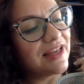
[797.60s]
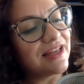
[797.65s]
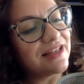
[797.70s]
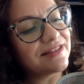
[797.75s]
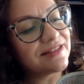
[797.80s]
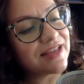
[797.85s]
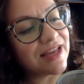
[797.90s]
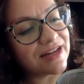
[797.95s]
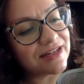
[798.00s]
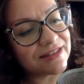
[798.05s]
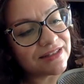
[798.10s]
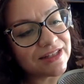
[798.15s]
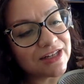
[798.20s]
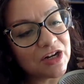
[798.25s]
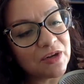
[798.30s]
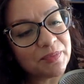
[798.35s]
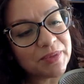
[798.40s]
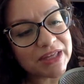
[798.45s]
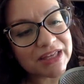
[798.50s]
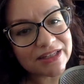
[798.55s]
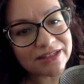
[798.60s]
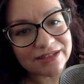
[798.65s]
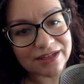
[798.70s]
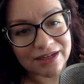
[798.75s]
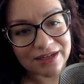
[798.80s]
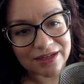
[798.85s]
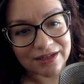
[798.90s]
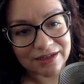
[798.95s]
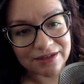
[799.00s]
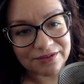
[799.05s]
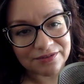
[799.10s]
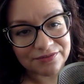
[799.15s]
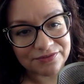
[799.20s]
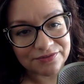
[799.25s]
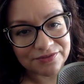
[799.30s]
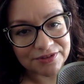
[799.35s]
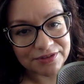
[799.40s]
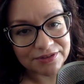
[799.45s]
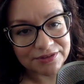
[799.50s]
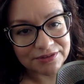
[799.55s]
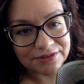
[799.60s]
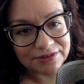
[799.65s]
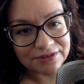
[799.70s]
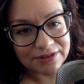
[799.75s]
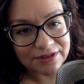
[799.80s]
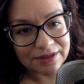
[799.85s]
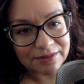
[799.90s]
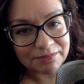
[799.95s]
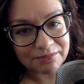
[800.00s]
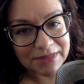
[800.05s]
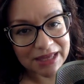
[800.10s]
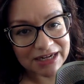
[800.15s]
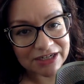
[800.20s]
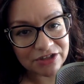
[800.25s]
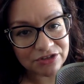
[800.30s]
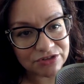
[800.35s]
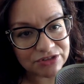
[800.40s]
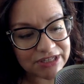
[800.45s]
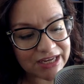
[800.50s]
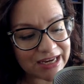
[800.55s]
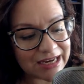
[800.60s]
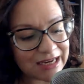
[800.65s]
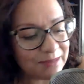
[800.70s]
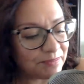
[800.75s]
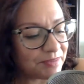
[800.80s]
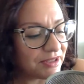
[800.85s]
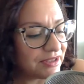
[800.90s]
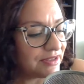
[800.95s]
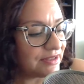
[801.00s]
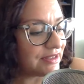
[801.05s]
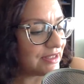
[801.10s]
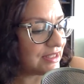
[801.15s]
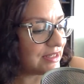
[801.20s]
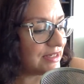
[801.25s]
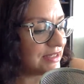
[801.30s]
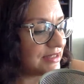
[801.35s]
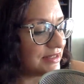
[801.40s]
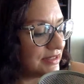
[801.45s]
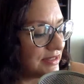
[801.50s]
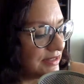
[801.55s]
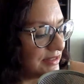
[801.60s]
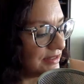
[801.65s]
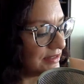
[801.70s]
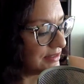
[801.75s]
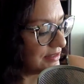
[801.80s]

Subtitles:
It's got a little bit of medical tape in it.